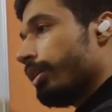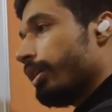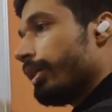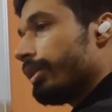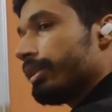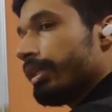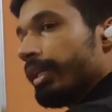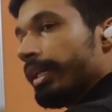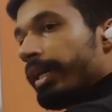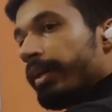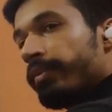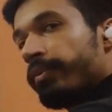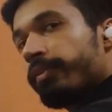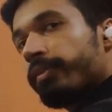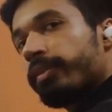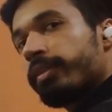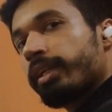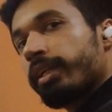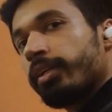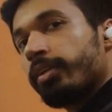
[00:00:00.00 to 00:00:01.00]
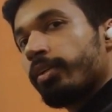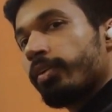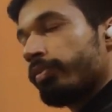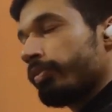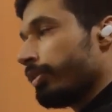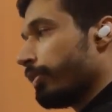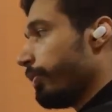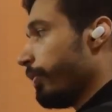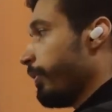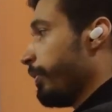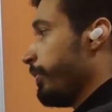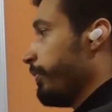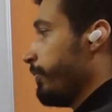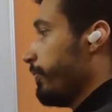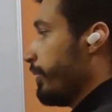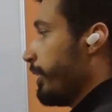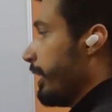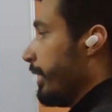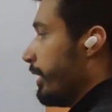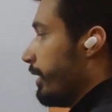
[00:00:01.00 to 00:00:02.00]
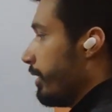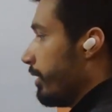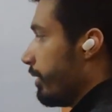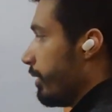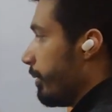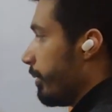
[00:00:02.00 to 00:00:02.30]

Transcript: at the left side of the 5, right?